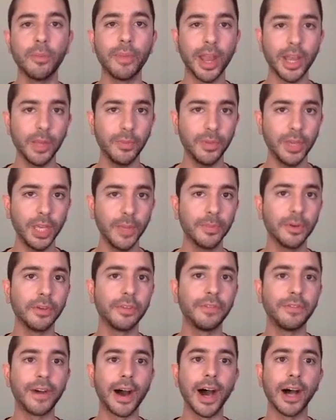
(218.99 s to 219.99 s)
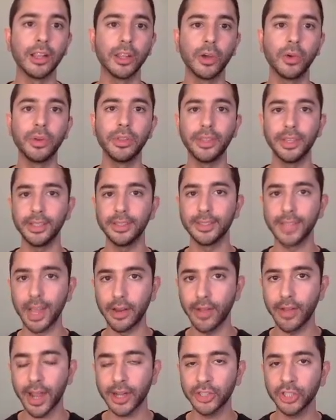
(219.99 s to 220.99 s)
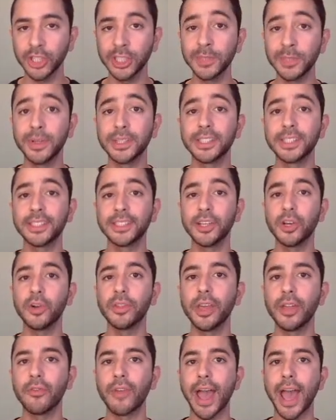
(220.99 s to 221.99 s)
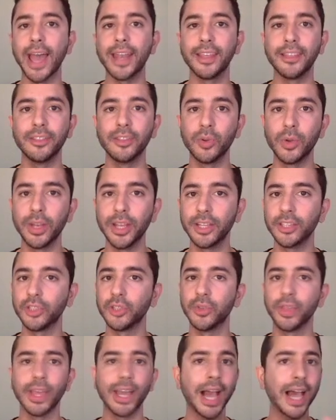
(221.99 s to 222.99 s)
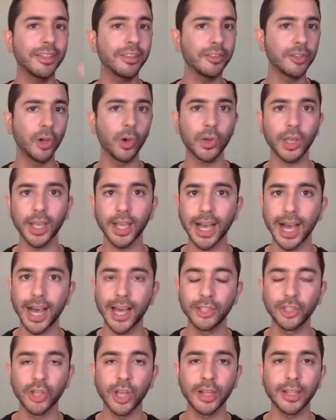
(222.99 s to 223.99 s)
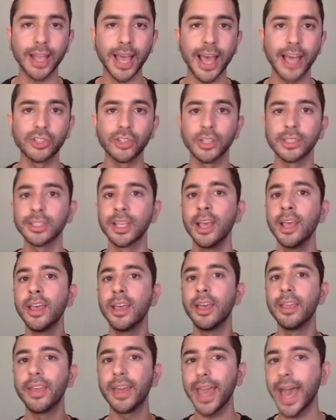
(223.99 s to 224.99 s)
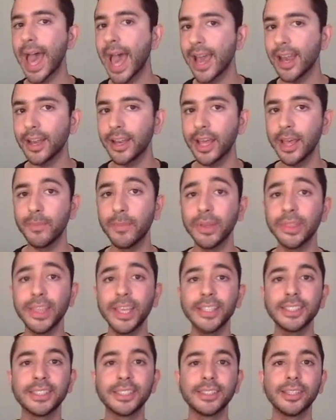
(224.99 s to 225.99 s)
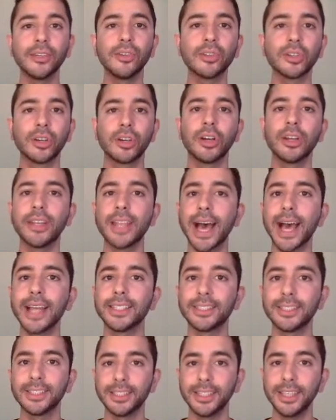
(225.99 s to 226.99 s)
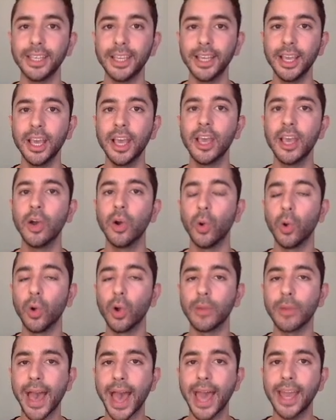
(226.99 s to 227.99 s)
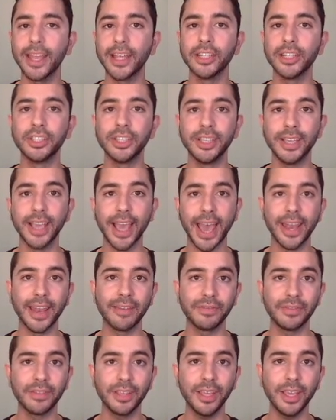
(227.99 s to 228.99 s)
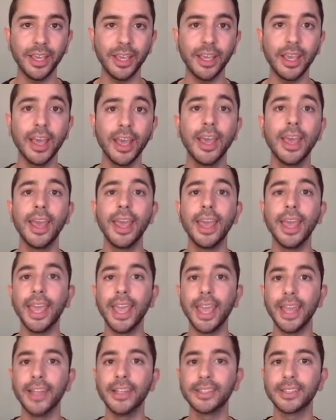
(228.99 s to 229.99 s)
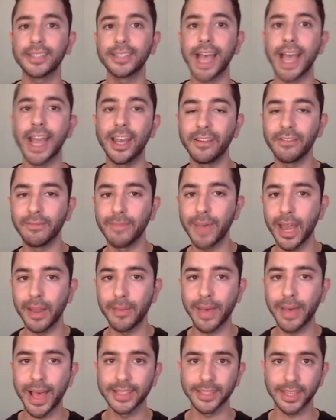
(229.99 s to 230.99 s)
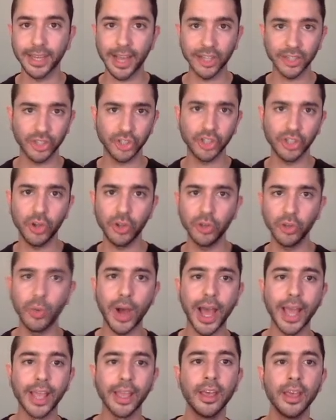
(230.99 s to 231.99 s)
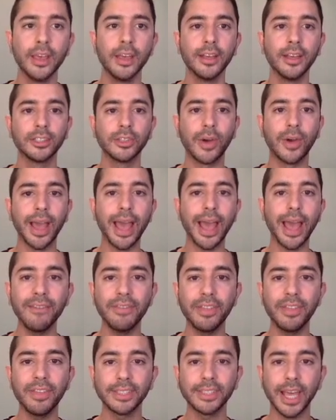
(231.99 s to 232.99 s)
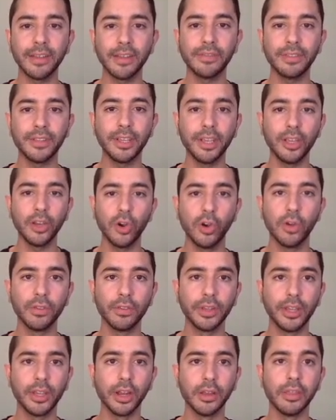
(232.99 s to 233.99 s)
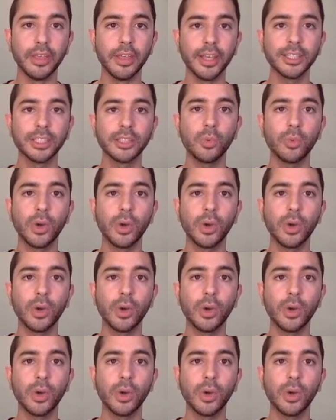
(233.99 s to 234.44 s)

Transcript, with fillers: many people followed these directions, but still they ran into an issue. They got the token contract address, they added it, but they still could not see or manage the NFT inside of MetaMask, and I'll show you why. So I have this NFT over here. This